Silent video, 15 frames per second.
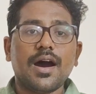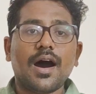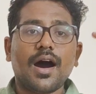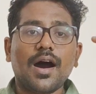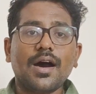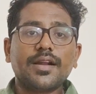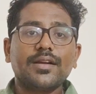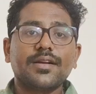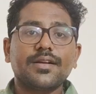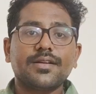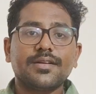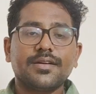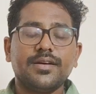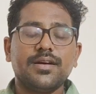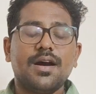
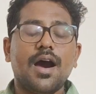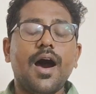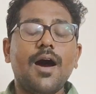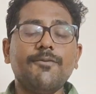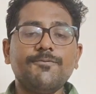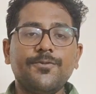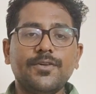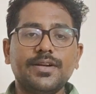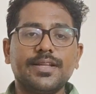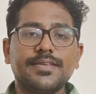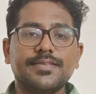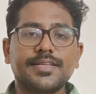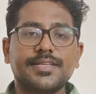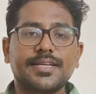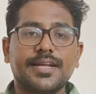are harmful
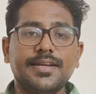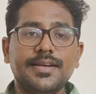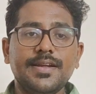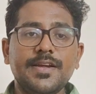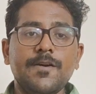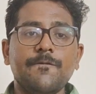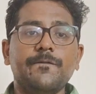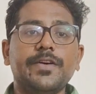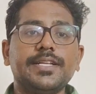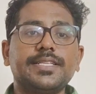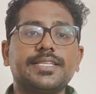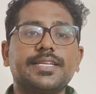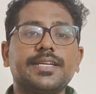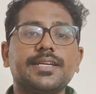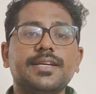decisions
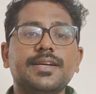which